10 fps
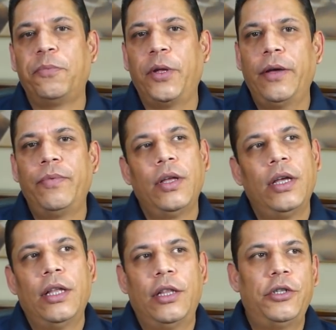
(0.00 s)
Yeah,
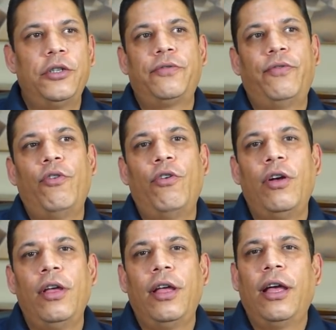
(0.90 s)
this is
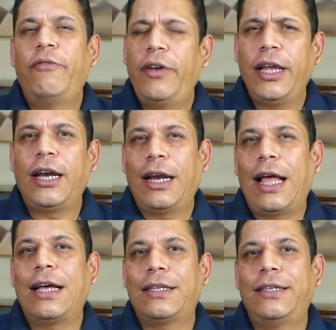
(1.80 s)
for a very
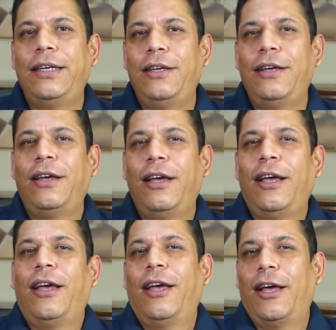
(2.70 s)
classy
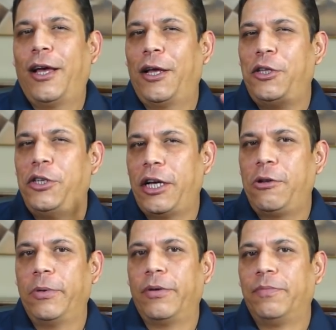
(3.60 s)
uh,
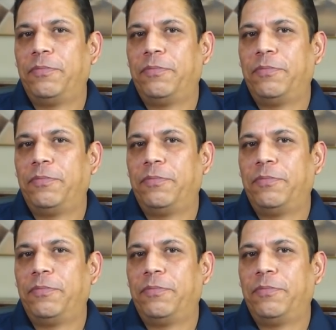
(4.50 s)
gentleman.